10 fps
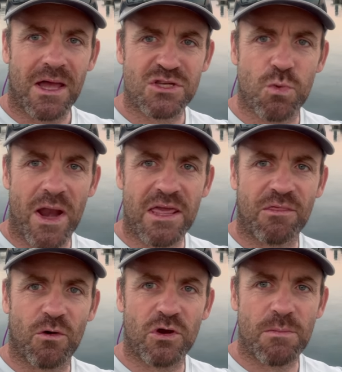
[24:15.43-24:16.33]
20,
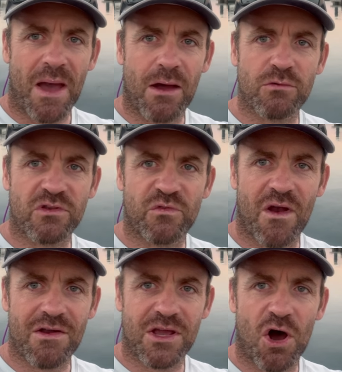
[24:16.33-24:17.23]
30 pounders,
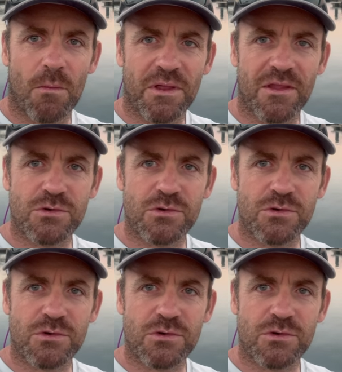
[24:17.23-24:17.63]
very common.